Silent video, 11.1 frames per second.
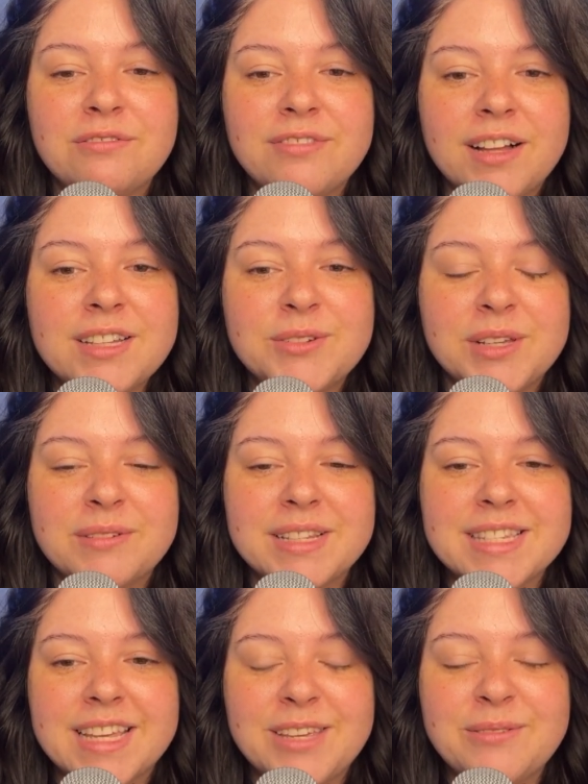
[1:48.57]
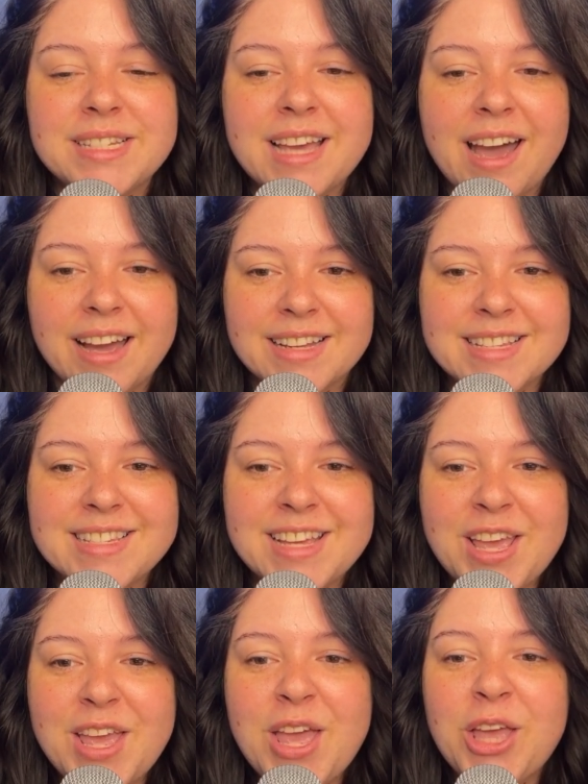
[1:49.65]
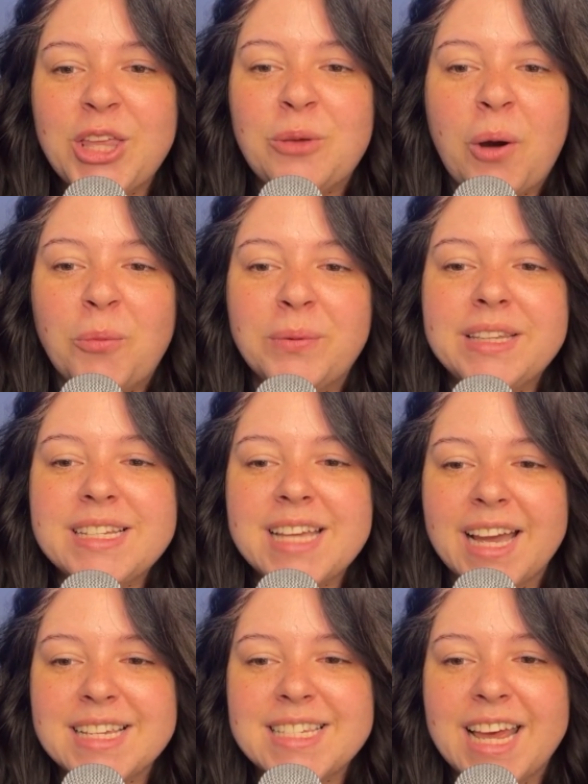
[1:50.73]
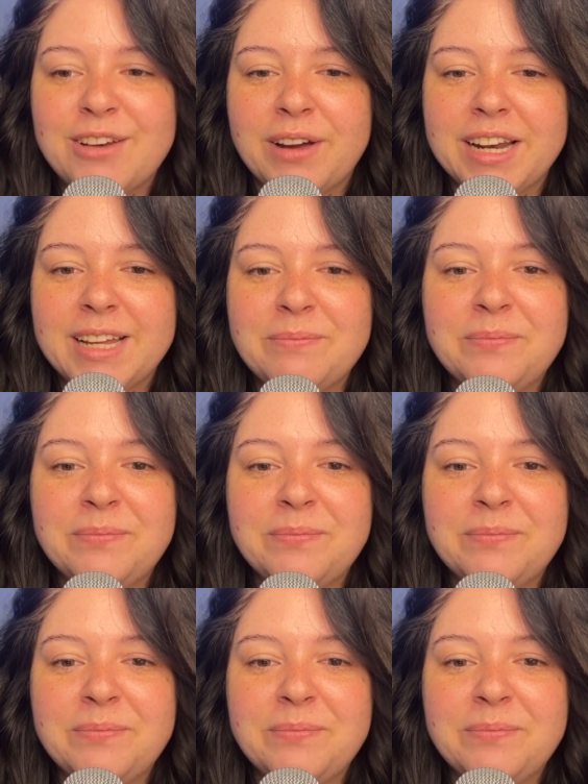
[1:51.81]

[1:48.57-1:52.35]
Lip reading: followed you and sent you a text. You open the text and read it.